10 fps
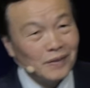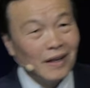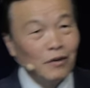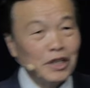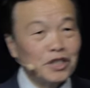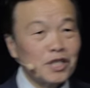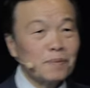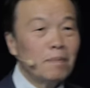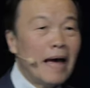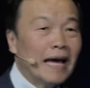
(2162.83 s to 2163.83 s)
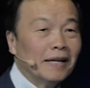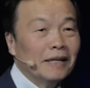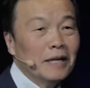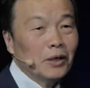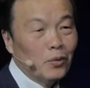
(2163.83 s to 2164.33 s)
Richest man
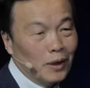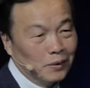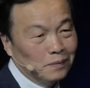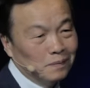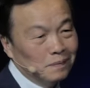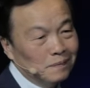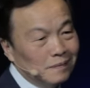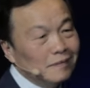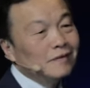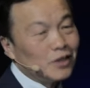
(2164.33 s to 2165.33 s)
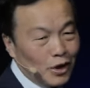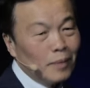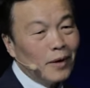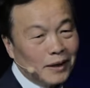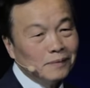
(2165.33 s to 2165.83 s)
in the world,
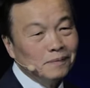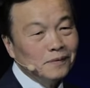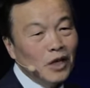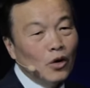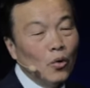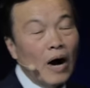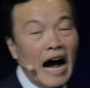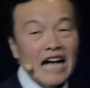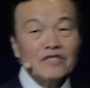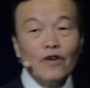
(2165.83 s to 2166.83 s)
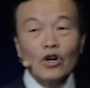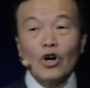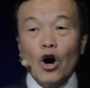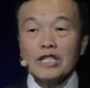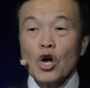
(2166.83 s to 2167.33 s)
Solomon, who asked for
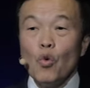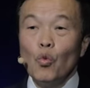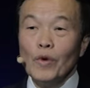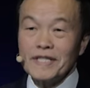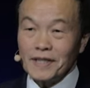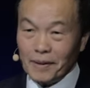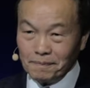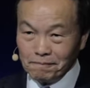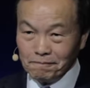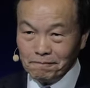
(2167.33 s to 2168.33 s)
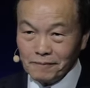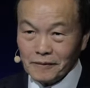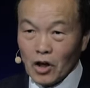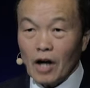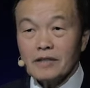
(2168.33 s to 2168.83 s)
God's wisdom.
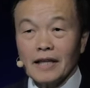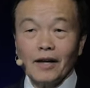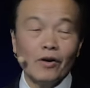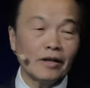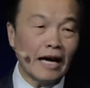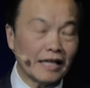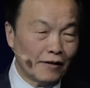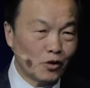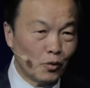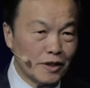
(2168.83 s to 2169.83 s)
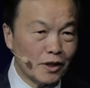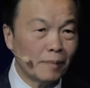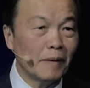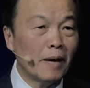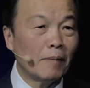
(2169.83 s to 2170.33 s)
God said, okay, I give you
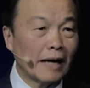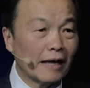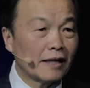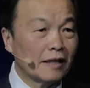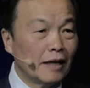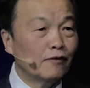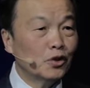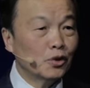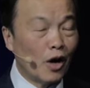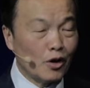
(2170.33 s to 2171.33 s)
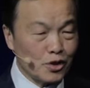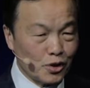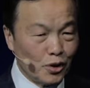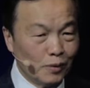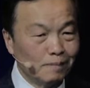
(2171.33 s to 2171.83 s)
wisdom, but I give you
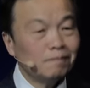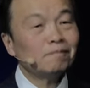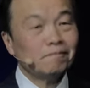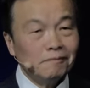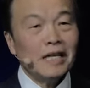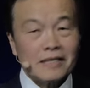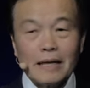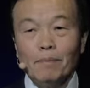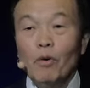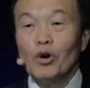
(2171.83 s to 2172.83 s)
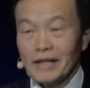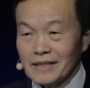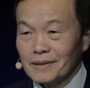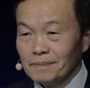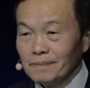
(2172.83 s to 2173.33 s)
also some
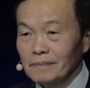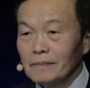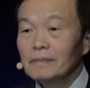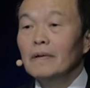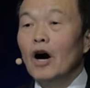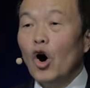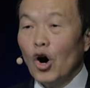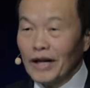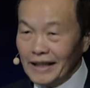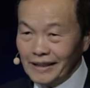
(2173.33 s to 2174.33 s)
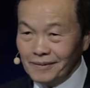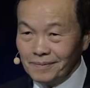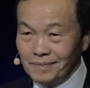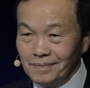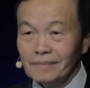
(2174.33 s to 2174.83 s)
bonus. Honor,
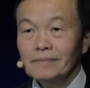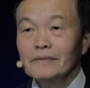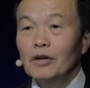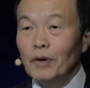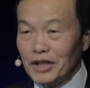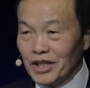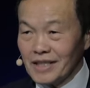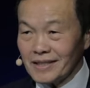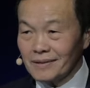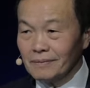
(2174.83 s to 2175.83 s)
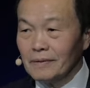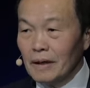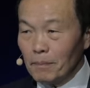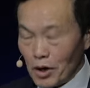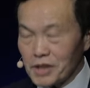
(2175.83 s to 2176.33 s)
riches,
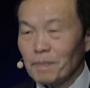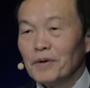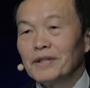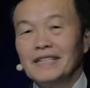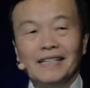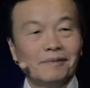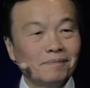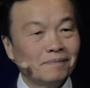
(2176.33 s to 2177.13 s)
prosperity.